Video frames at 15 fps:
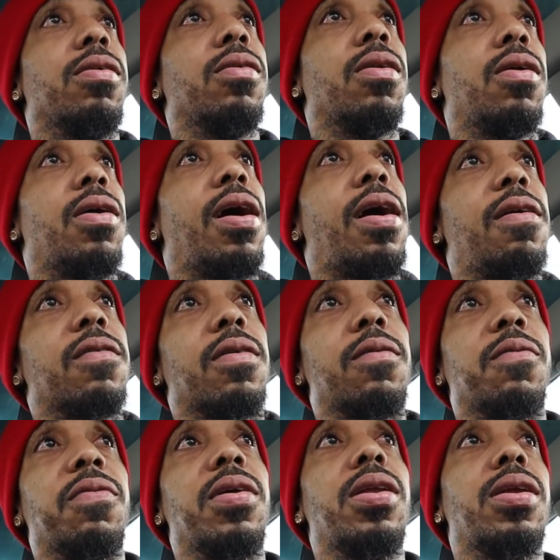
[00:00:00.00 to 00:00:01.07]
You know, however I'm
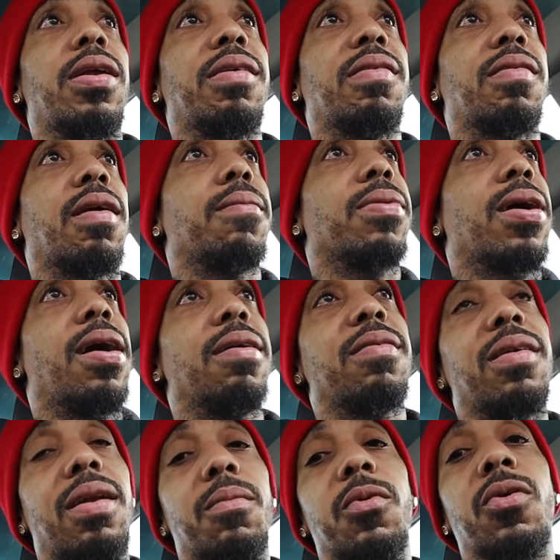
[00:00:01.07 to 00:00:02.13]
feeling, that's the type of
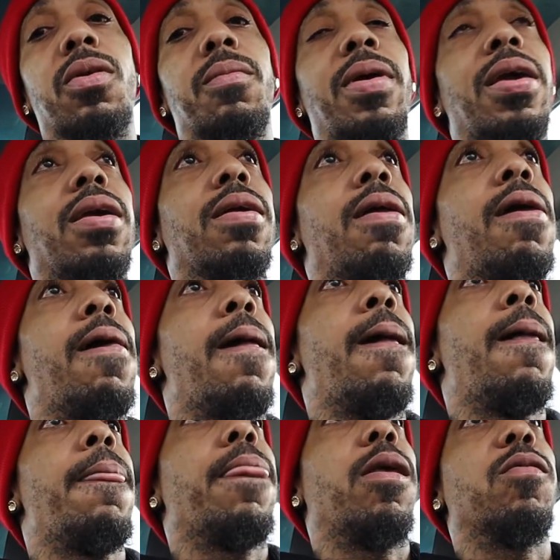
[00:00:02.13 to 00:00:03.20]
content I'm going to make.
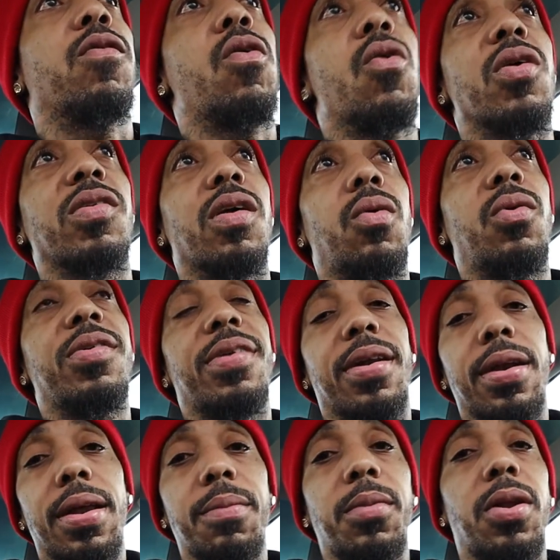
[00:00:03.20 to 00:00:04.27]
Of course, I want y'all
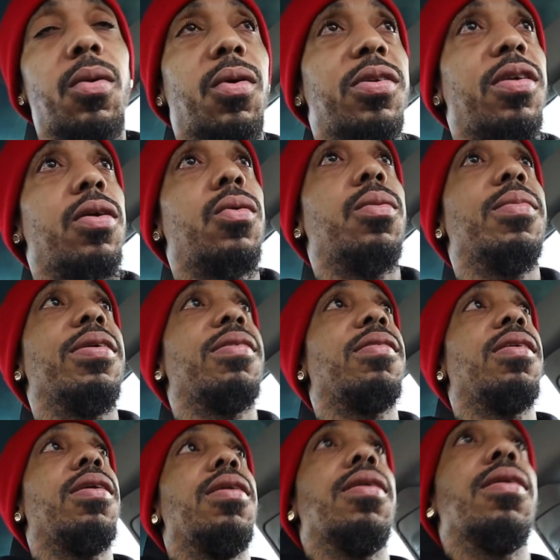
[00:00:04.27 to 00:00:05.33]
to let me know what y'all want me to see.